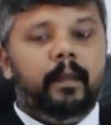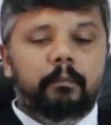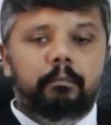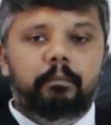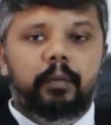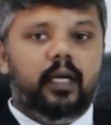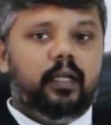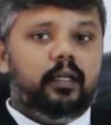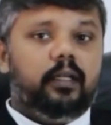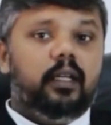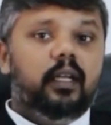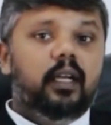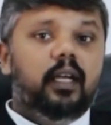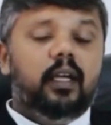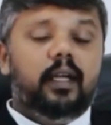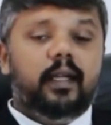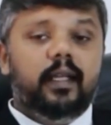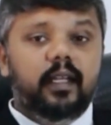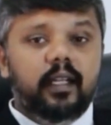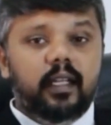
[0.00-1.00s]
But
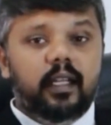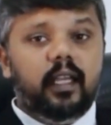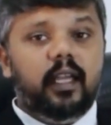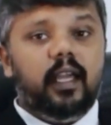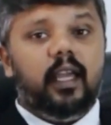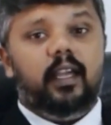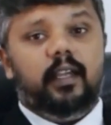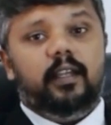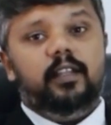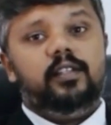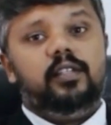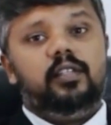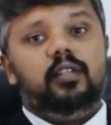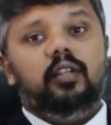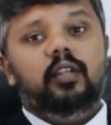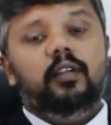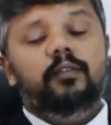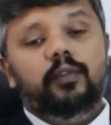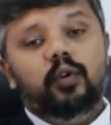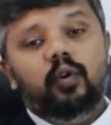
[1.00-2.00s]
in case
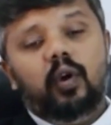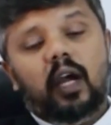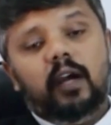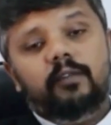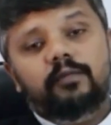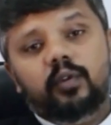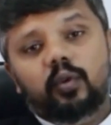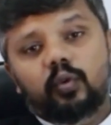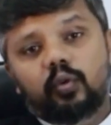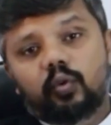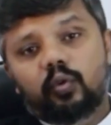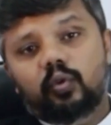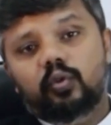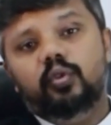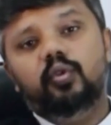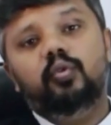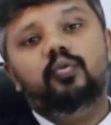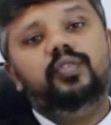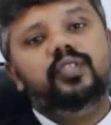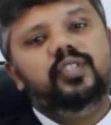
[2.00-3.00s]
if you have to go
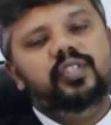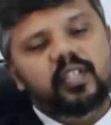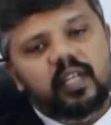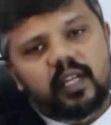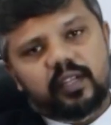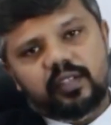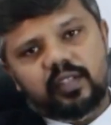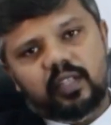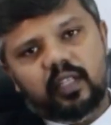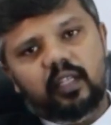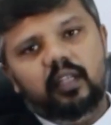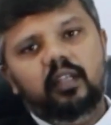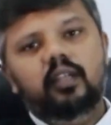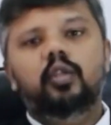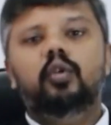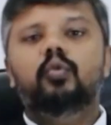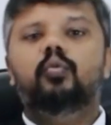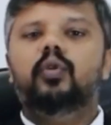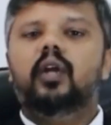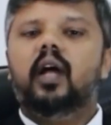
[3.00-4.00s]
through GST,
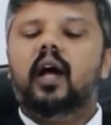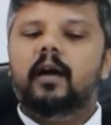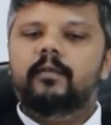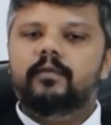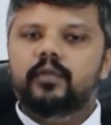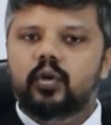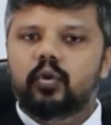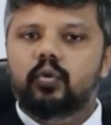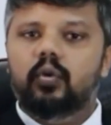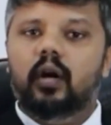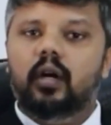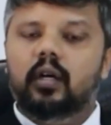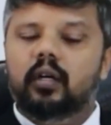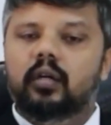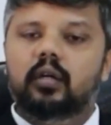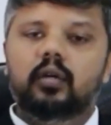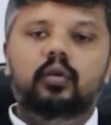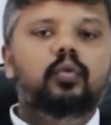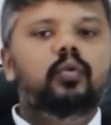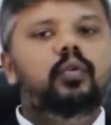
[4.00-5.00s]
you would have to
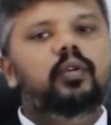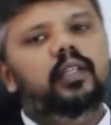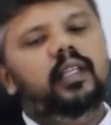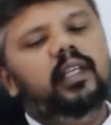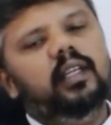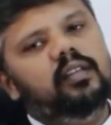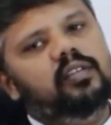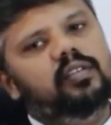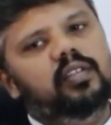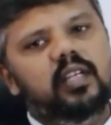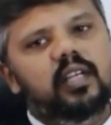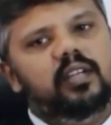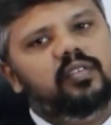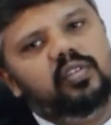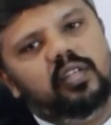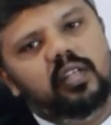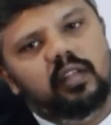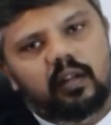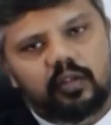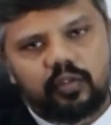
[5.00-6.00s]
accrue the
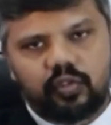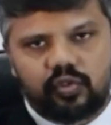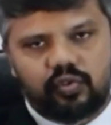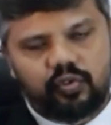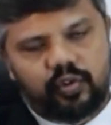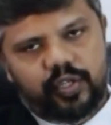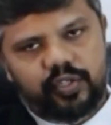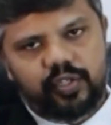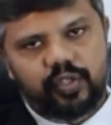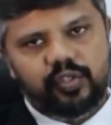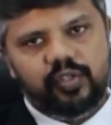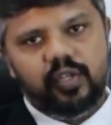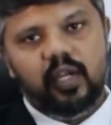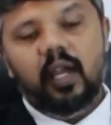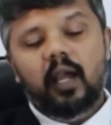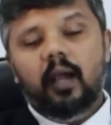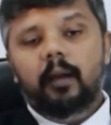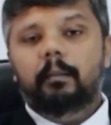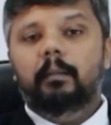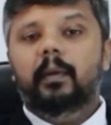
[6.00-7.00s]
GST registrations.
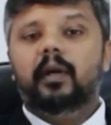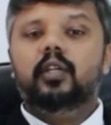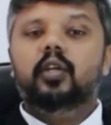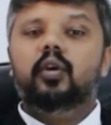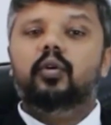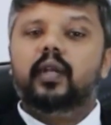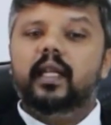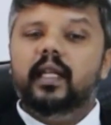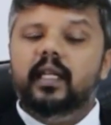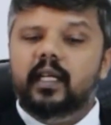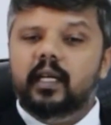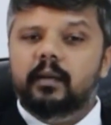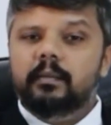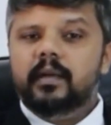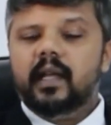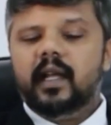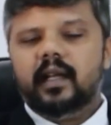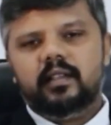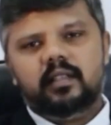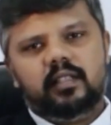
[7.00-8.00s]
But your income
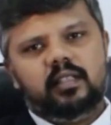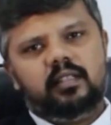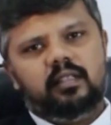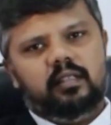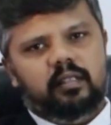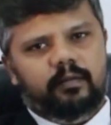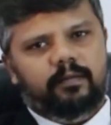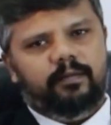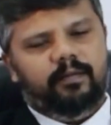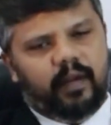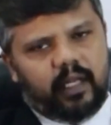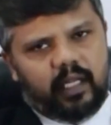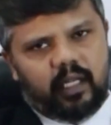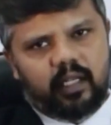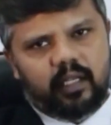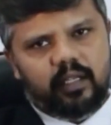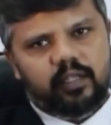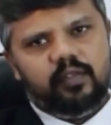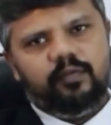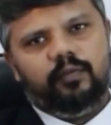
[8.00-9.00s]
tax
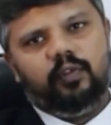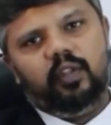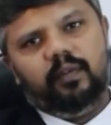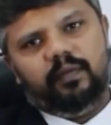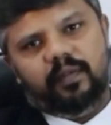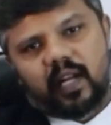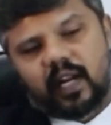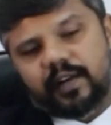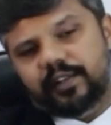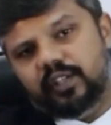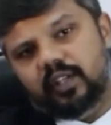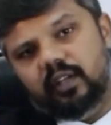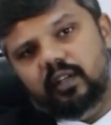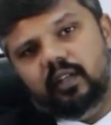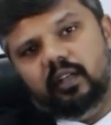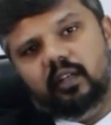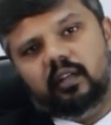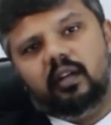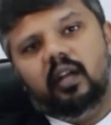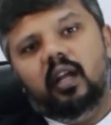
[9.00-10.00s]
filings for the financial
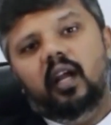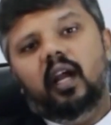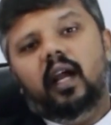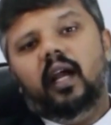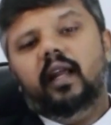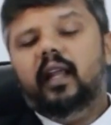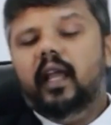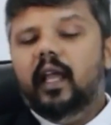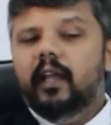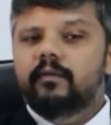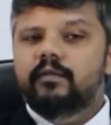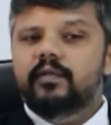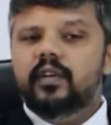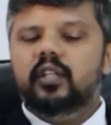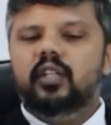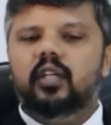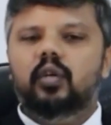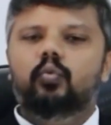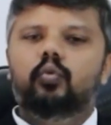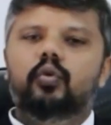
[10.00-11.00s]
year and
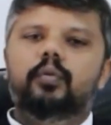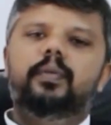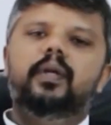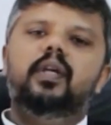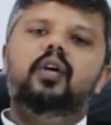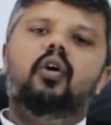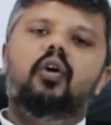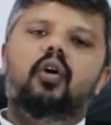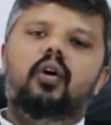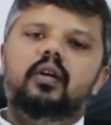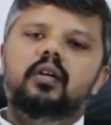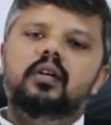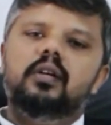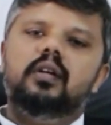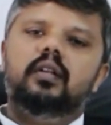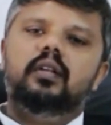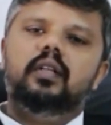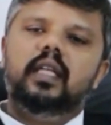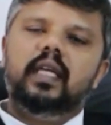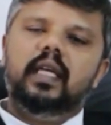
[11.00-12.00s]
everything would be on
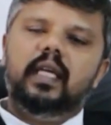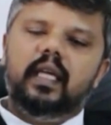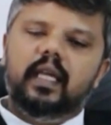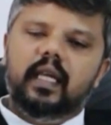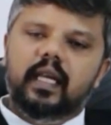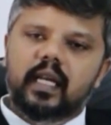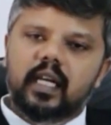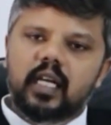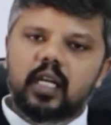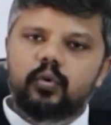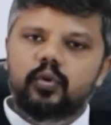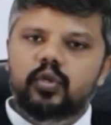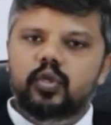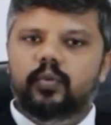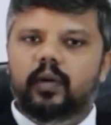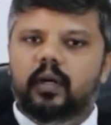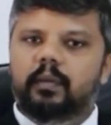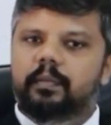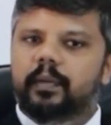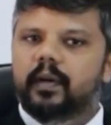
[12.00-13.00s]
the
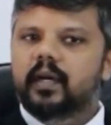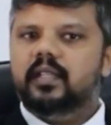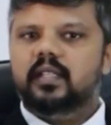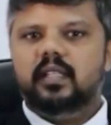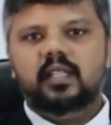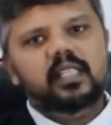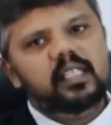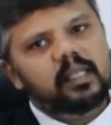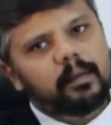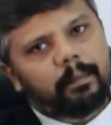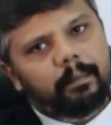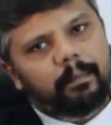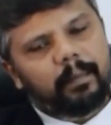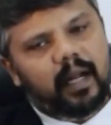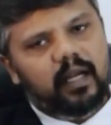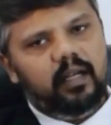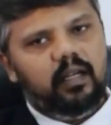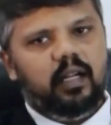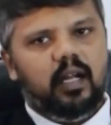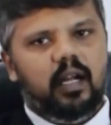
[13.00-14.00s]
individual person's
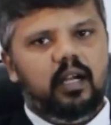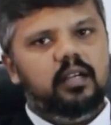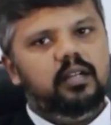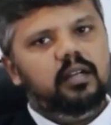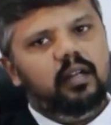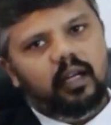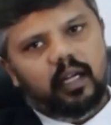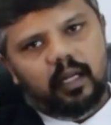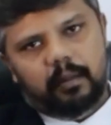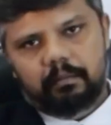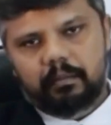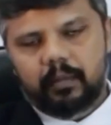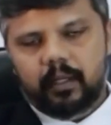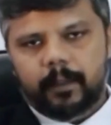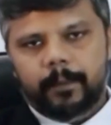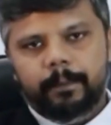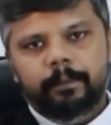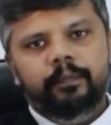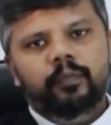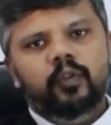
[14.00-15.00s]
PAN card number.
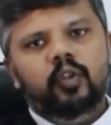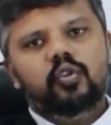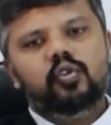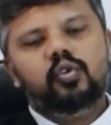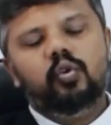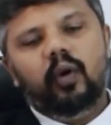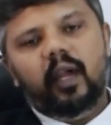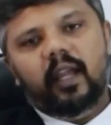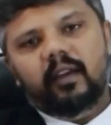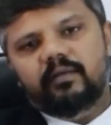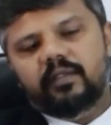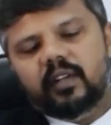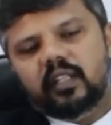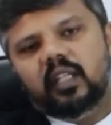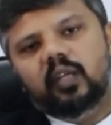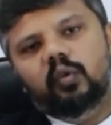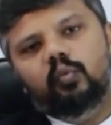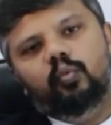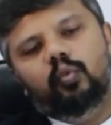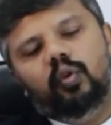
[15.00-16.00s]
So
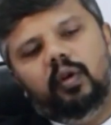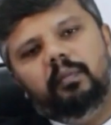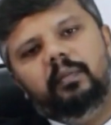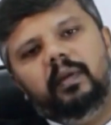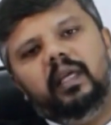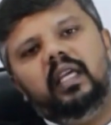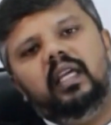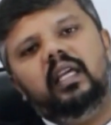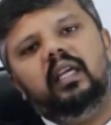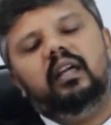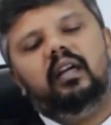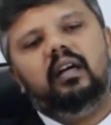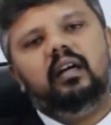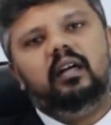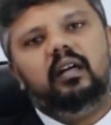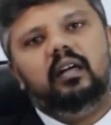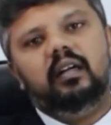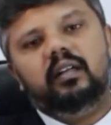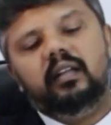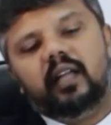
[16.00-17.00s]
everything will be
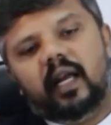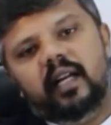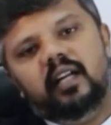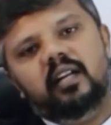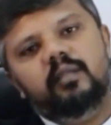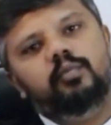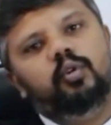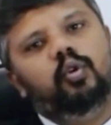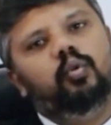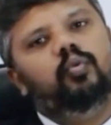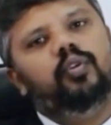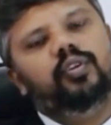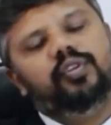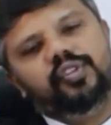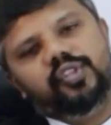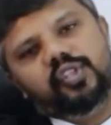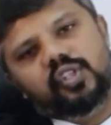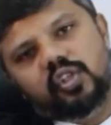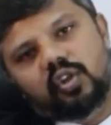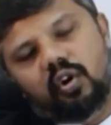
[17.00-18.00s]
tied up
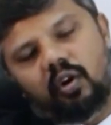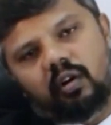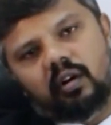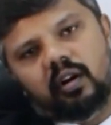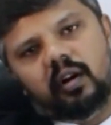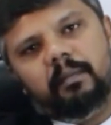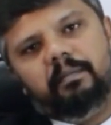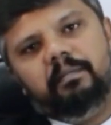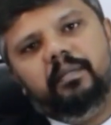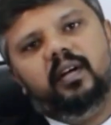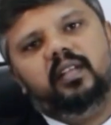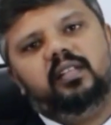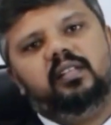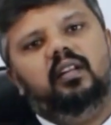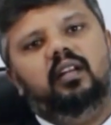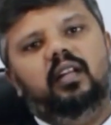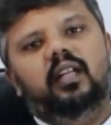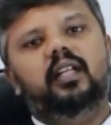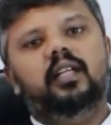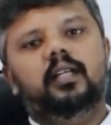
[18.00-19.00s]
towards your
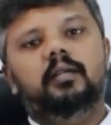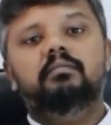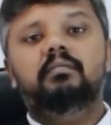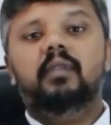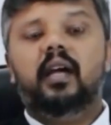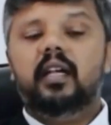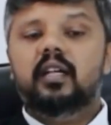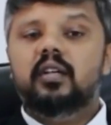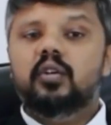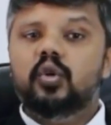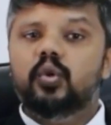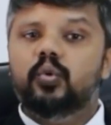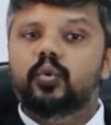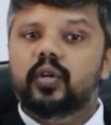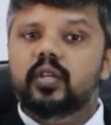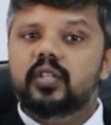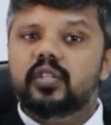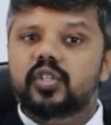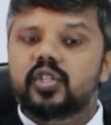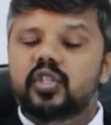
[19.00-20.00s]
personal income and
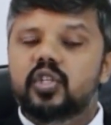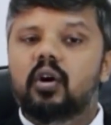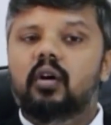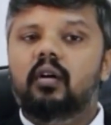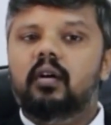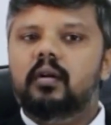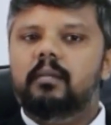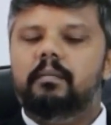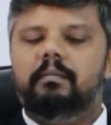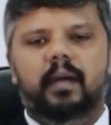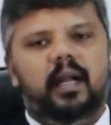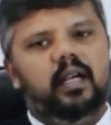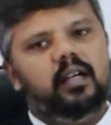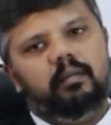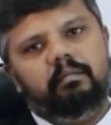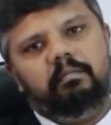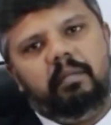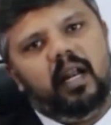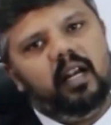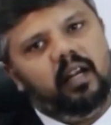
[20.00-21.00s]
towards your
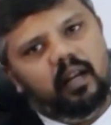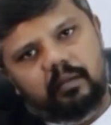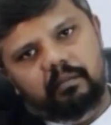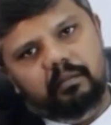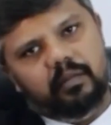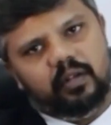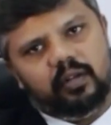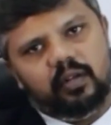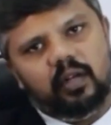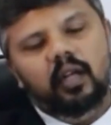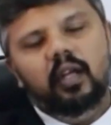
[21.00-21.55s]
PAN number.